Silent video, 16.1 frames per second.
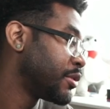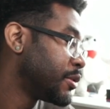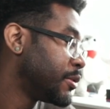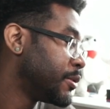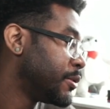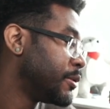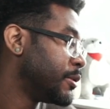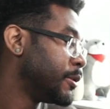You
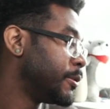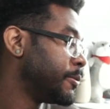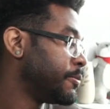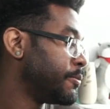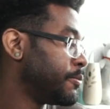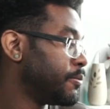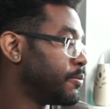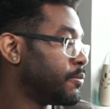
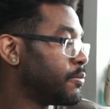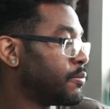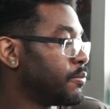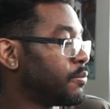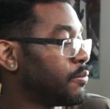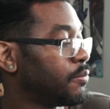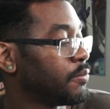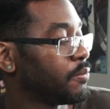
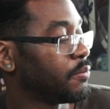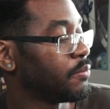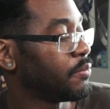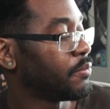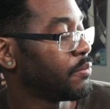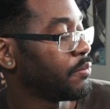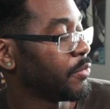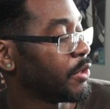
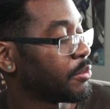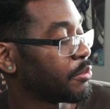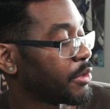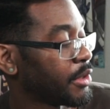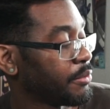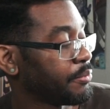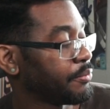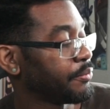know what I'm
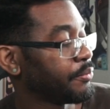saying?